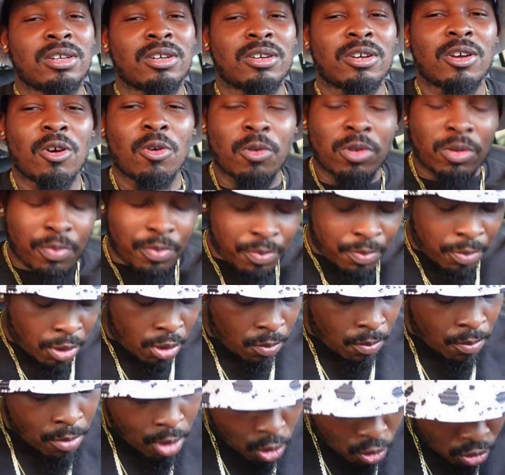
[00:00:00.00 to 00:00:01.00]
Go
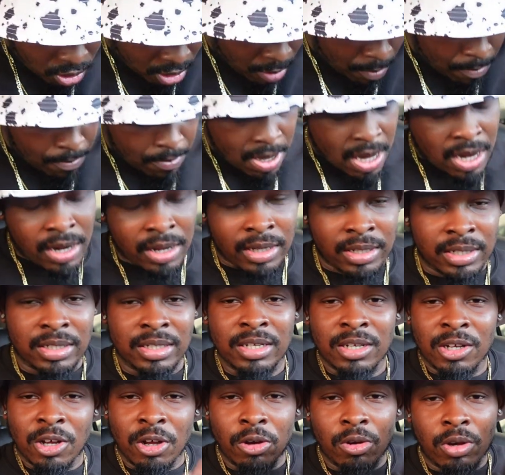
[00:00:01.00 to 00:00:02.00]
promote the business.
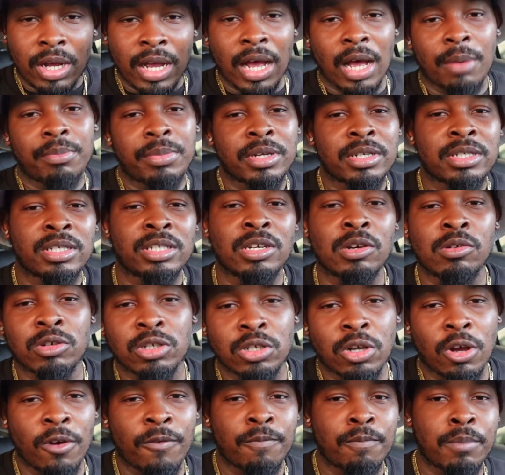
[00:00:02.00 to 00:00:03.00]
Go cop your Silk
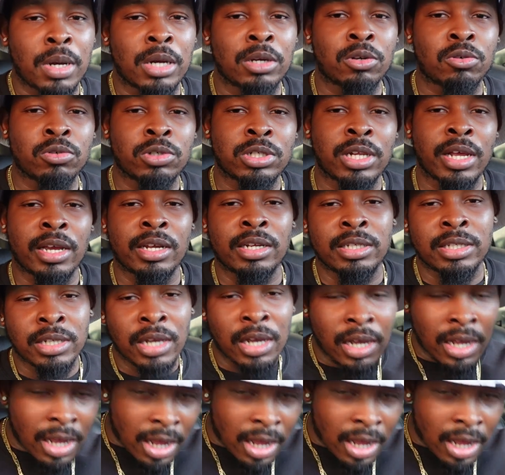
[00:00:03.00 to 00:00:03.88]
Soft bundles, ladies.